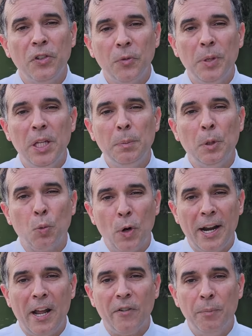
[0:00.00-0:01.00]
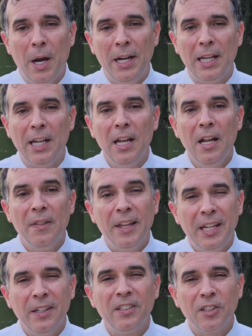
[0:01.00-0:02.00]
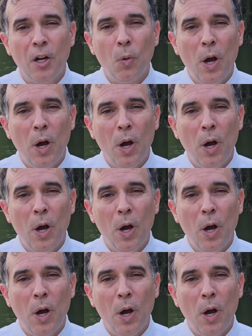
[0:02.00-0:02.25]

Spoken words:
if people run out of money, they can start